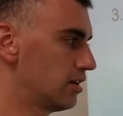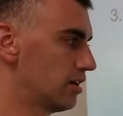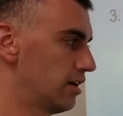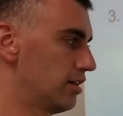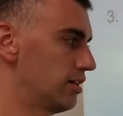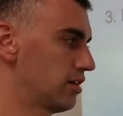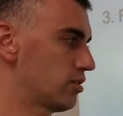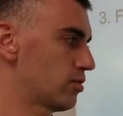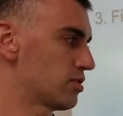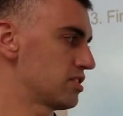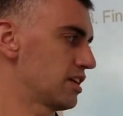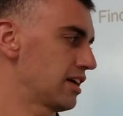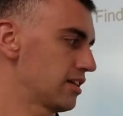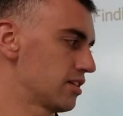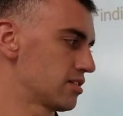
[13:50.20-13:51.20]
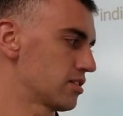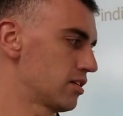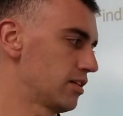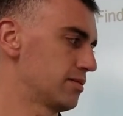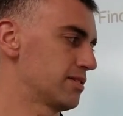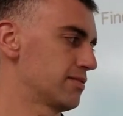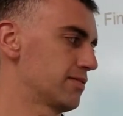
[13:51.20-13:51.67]
And then, of course, you add this all
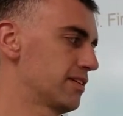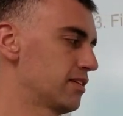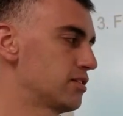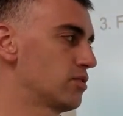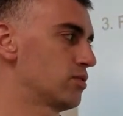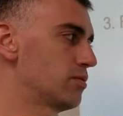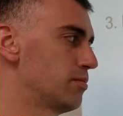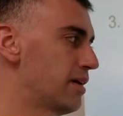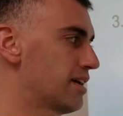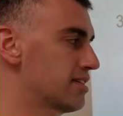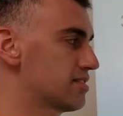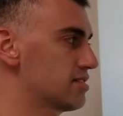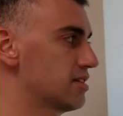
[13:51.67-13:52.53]
up to find the total mass